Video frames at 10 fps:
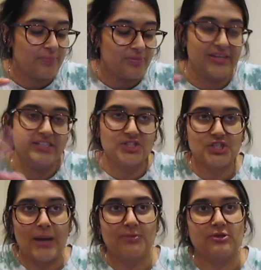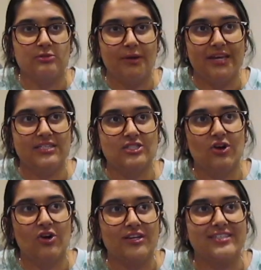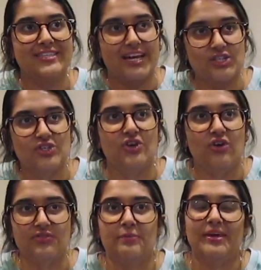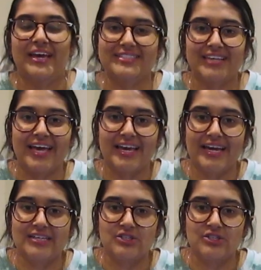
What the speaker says: Each chapter is based on a section of the PSA,